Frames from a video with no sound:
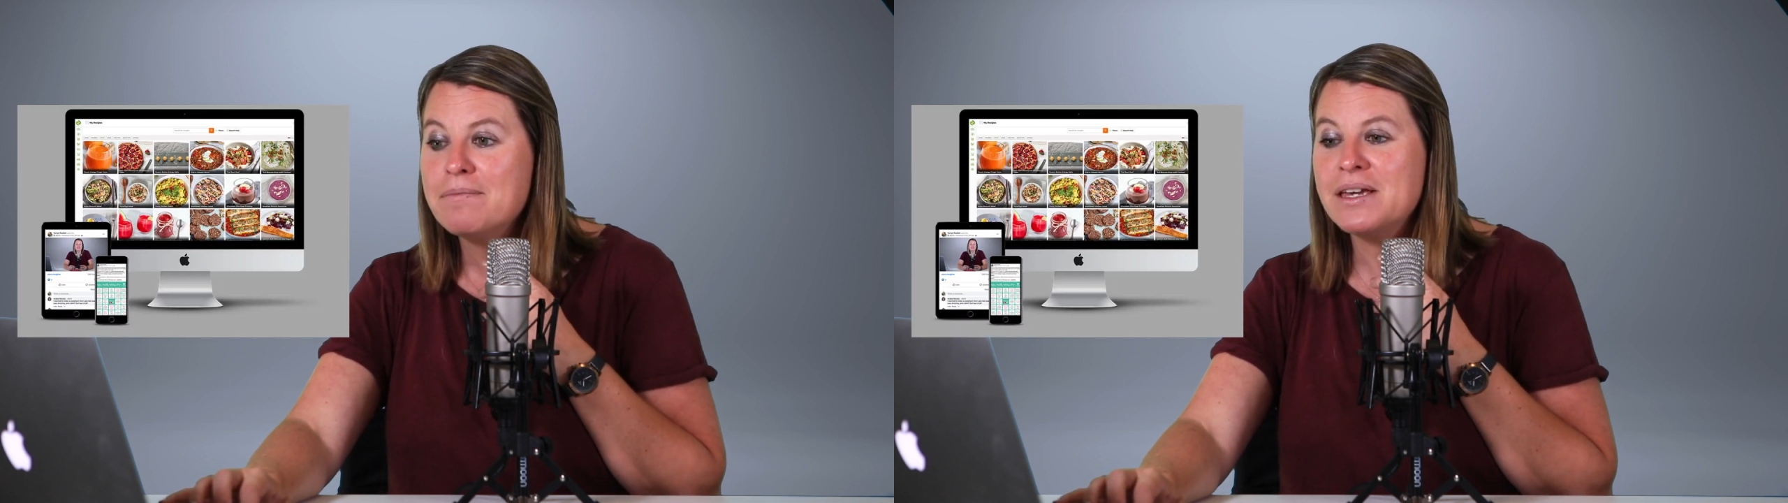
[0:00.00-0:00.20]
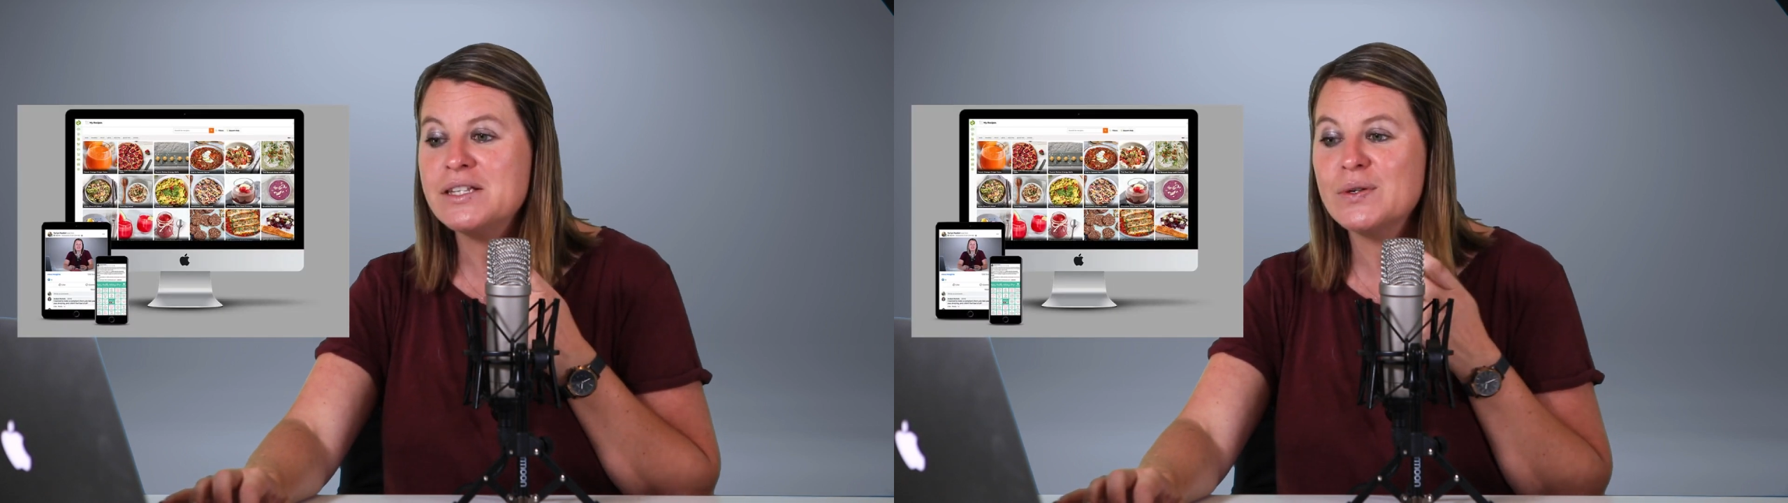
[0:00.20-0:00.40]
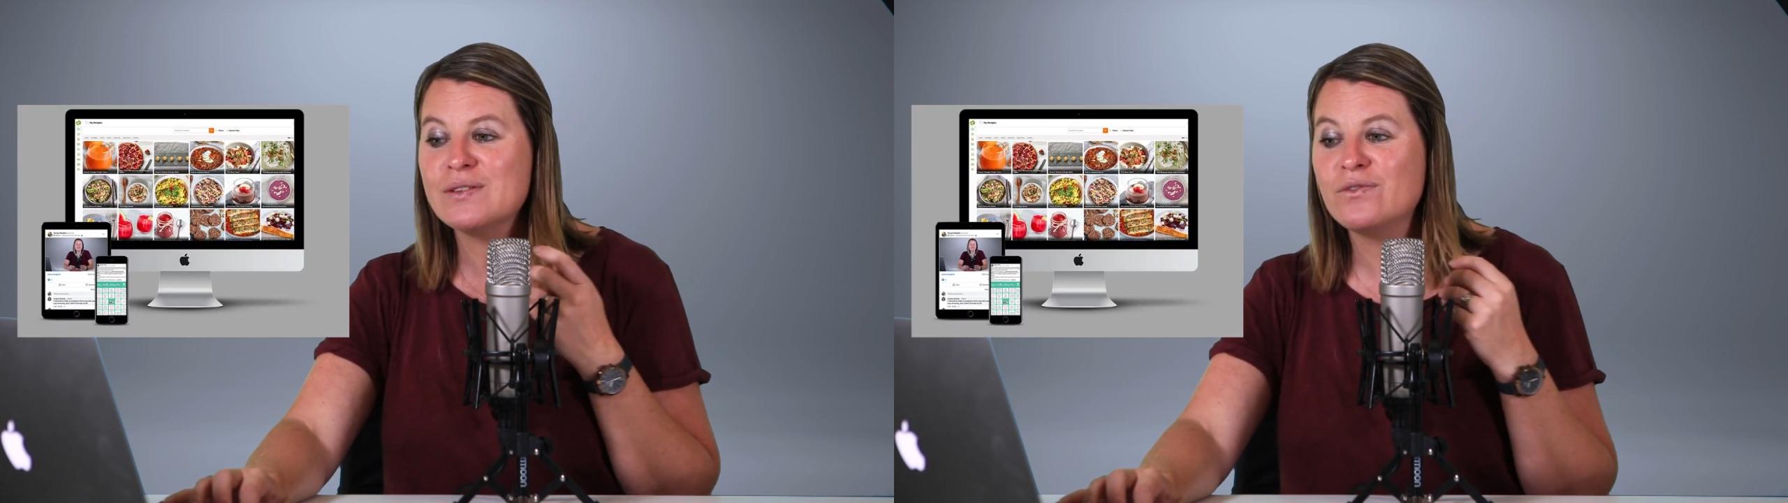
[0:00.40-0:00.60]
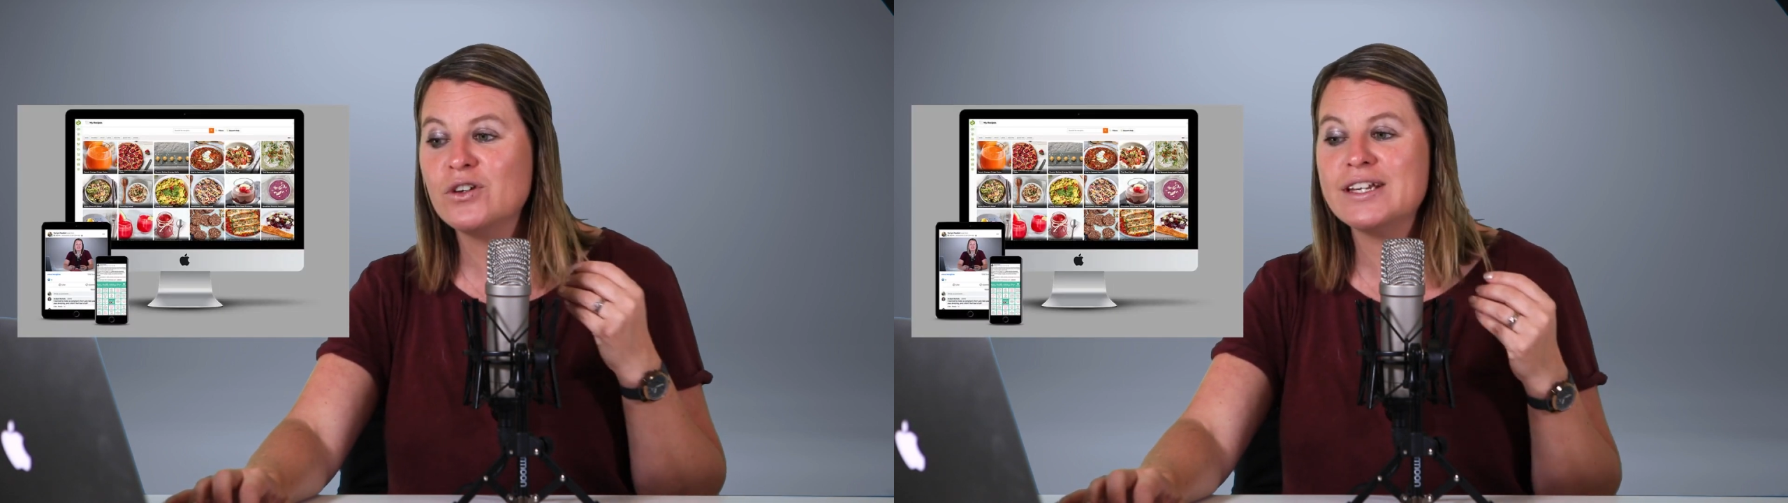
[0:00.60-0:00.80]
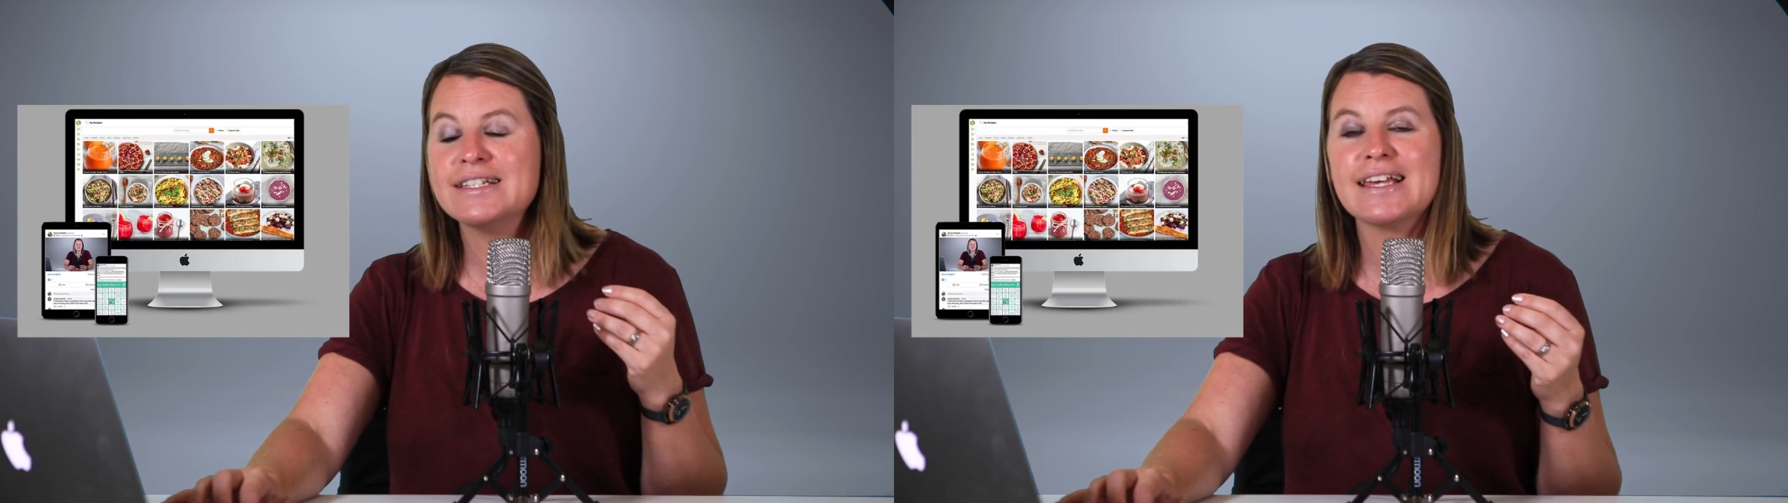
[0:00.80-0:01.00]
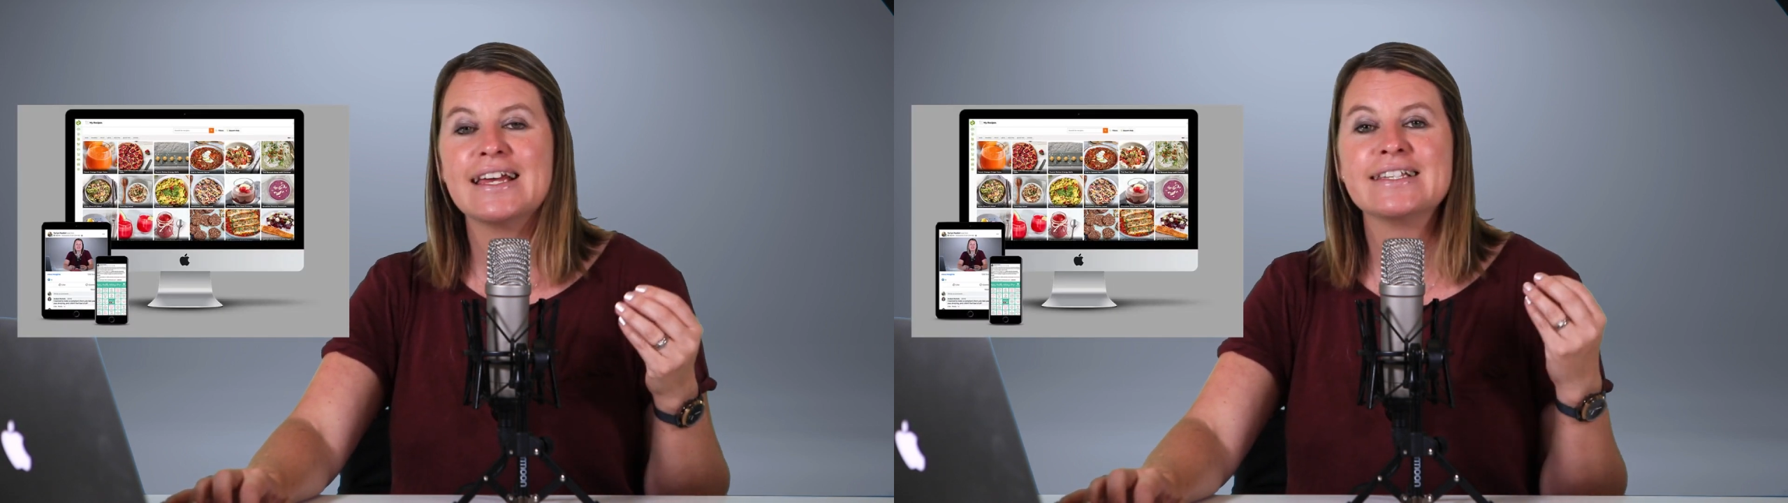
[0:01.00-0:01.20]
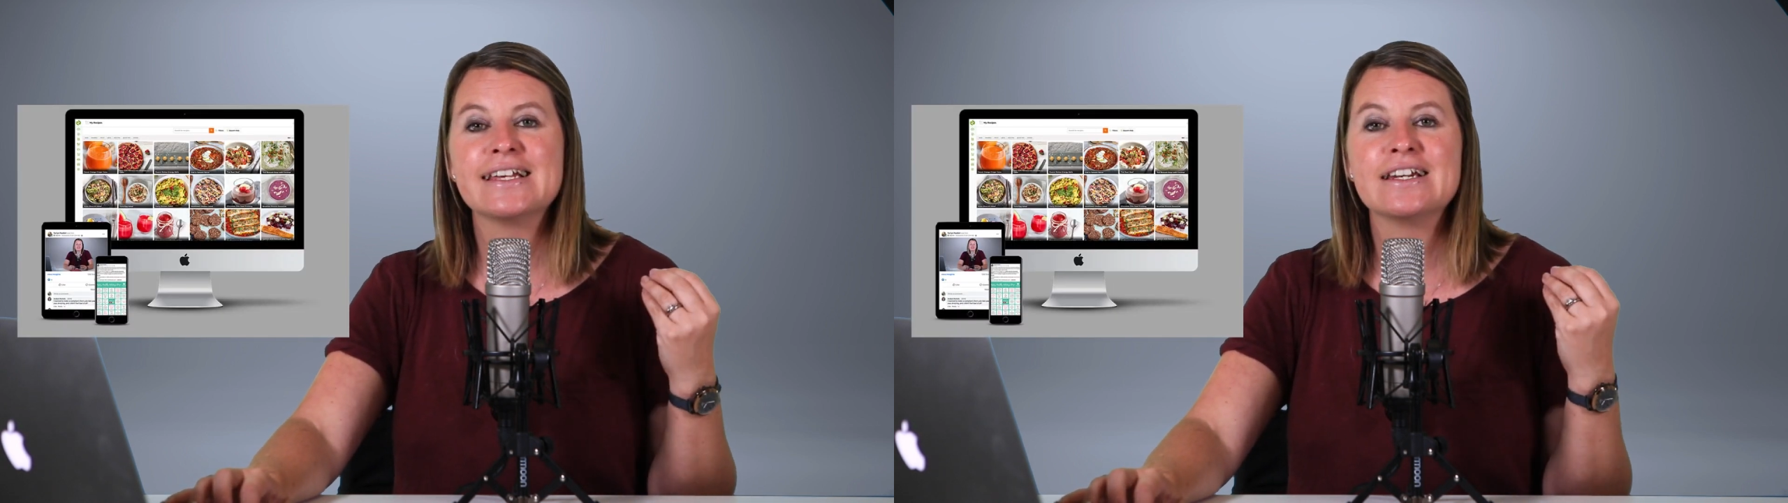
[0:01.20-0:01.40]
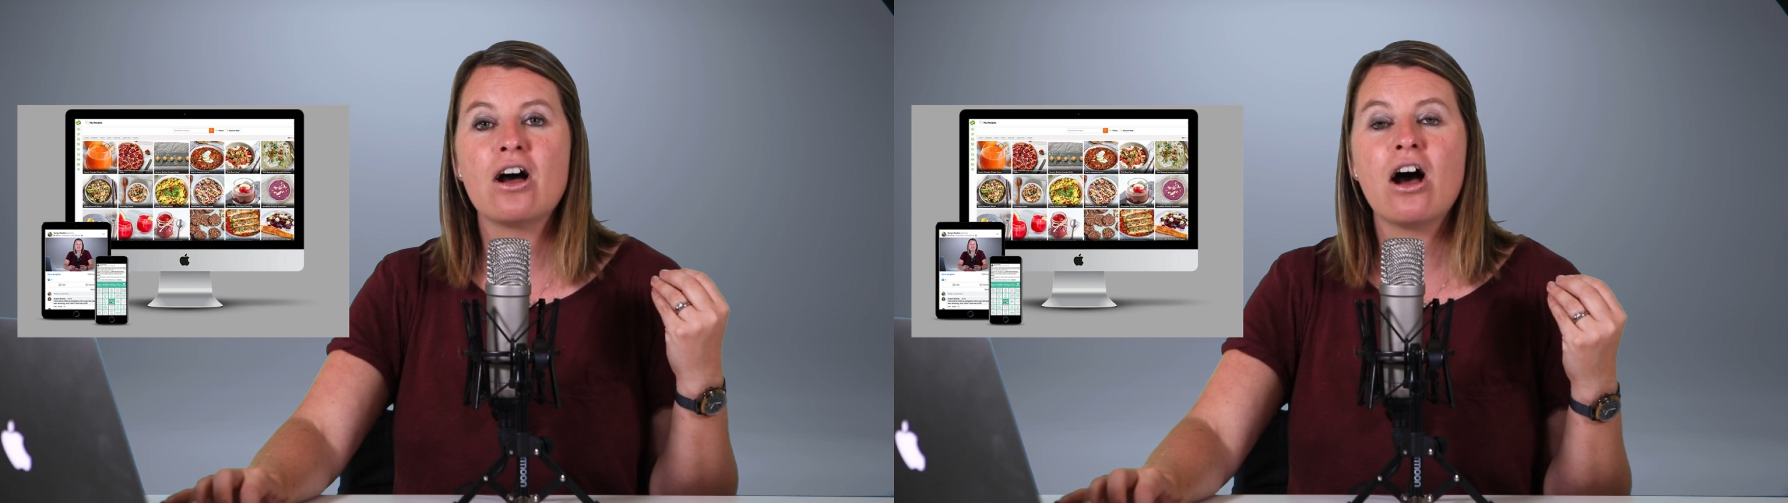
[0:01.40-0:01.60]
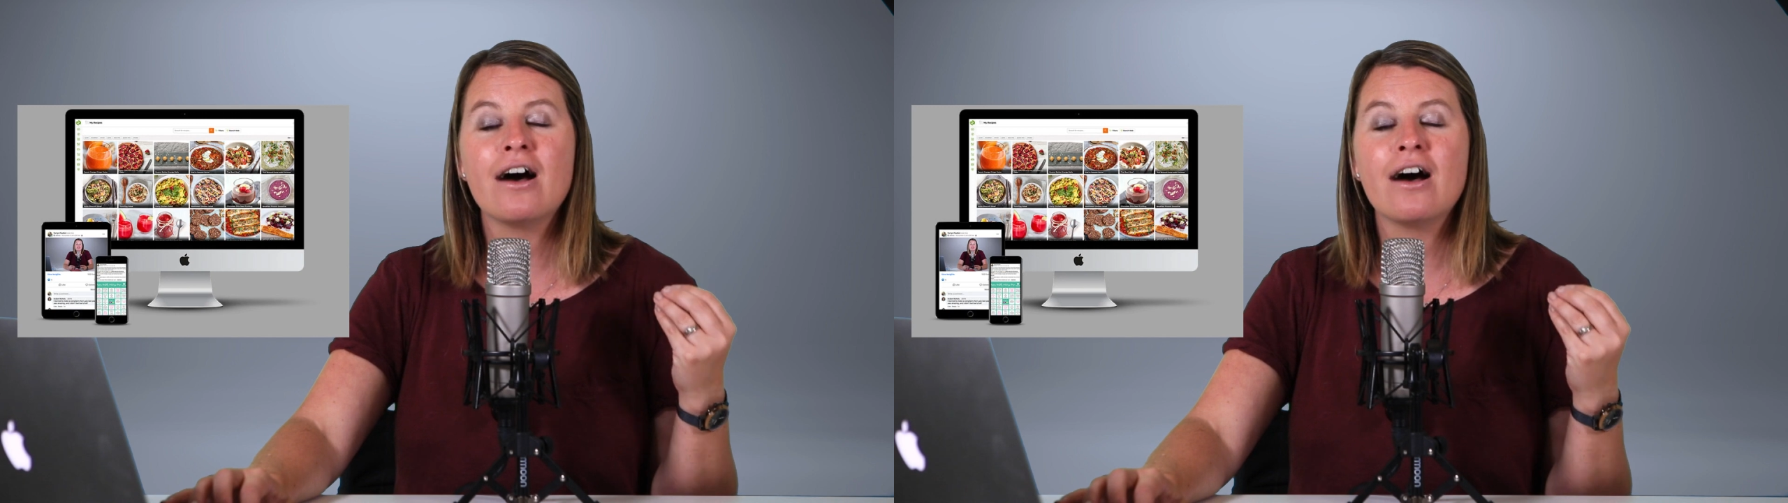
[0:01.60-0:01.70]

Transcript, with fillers: PCOS Foodies is an